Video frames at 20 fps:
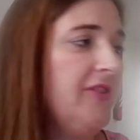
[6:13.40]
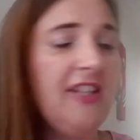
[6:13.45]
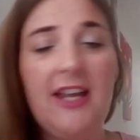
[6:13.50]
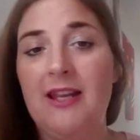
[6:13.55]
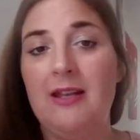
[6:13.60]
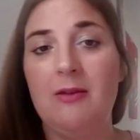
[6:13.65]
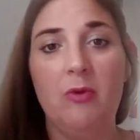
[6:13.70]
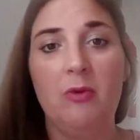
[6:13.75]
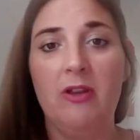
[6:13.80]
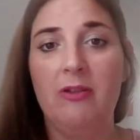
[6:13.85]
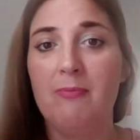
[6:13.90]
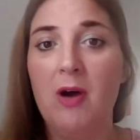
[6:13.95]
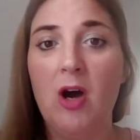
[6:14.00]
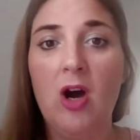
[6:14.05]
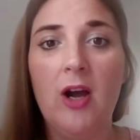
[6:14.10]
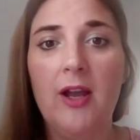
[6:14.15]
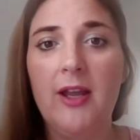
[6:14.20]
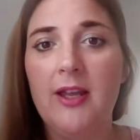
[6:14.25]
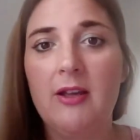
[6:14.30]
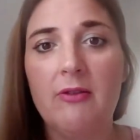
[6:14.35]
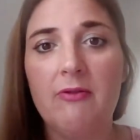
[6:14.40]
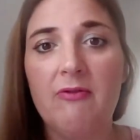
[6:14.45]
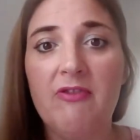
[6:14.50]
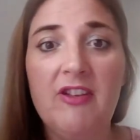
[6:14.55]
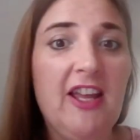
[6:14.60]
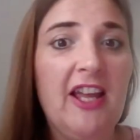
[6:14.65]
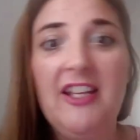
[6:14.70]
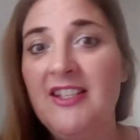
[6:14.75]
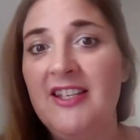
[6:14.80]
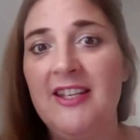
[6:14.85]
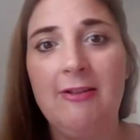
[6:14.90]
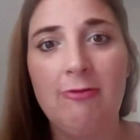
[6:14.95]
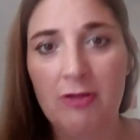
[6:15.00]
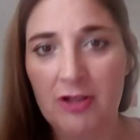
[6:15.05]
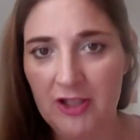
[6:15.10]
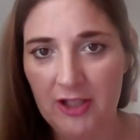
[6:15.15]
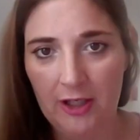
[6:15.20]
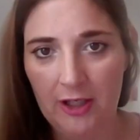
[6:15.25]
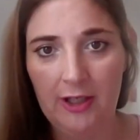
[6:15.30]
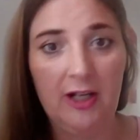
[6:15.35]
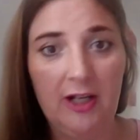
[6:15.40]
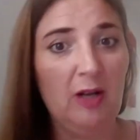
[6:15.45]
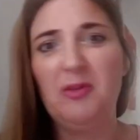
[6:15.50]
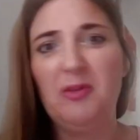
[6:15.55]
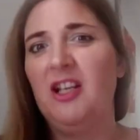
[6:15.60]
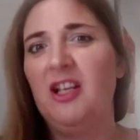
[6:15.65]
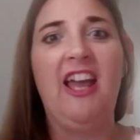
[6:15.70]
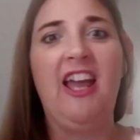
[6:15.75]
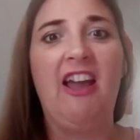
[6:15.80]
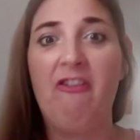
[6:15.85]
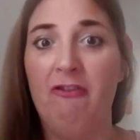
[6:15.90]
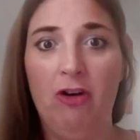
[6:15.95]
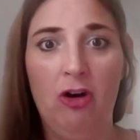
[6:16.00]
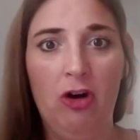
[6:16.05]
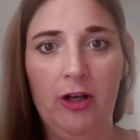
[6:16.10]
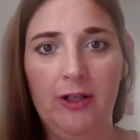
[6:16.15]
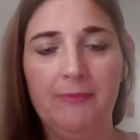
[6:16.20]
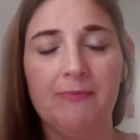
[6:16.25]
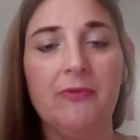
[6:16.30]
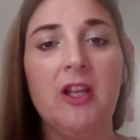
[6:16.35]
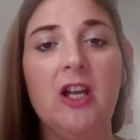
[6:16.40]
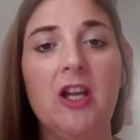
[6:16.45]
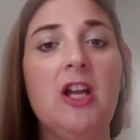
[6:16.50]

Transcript: date with my VAT return and I'm going to get a fine.